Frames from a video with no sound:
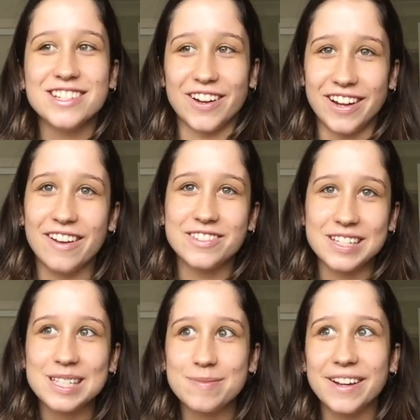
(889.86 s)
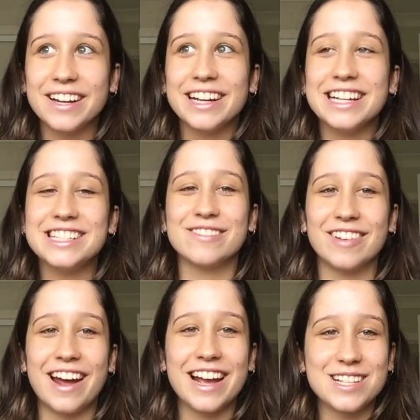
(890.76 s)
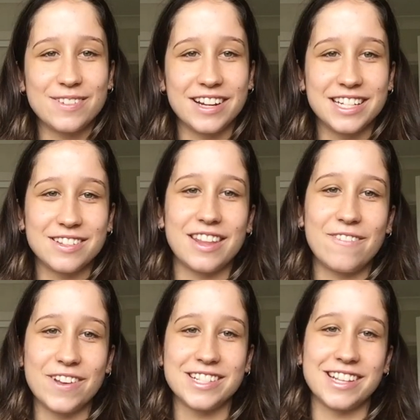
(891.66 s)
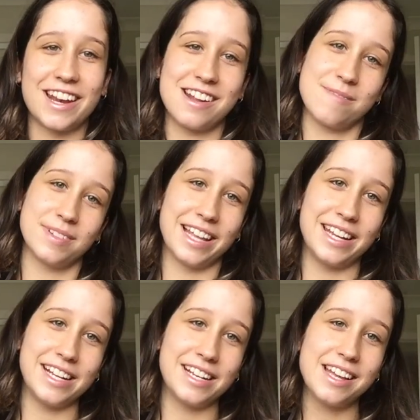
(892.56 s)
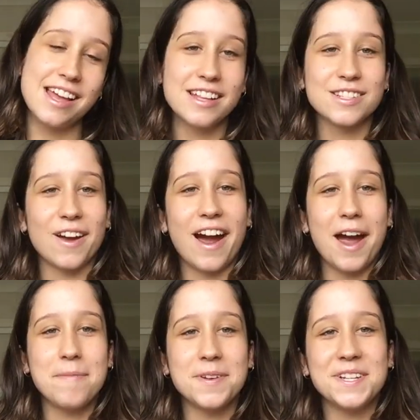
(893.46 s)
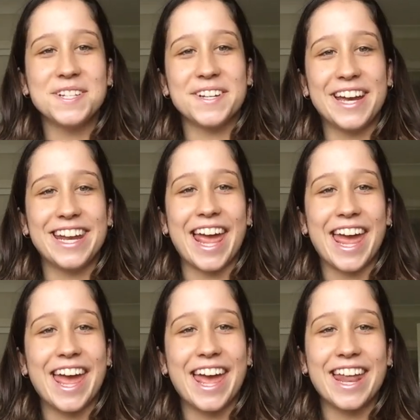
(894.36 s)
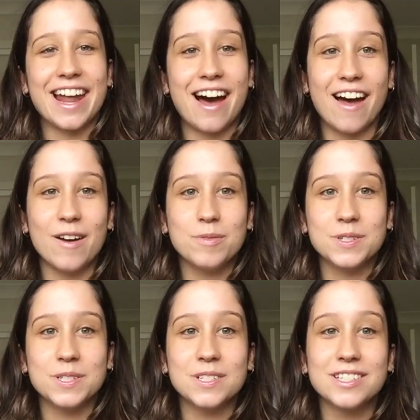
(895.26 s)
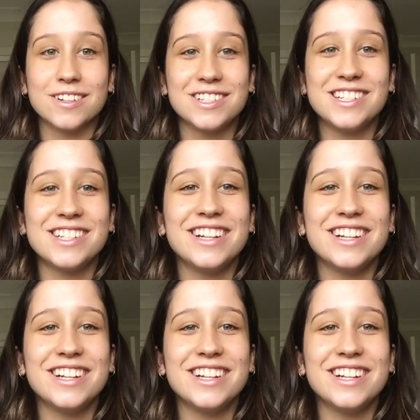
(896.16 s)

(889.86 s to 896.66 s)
don't have to experience what I experienced when they first started epilating. So I hope you enjoyed, and I will talk to you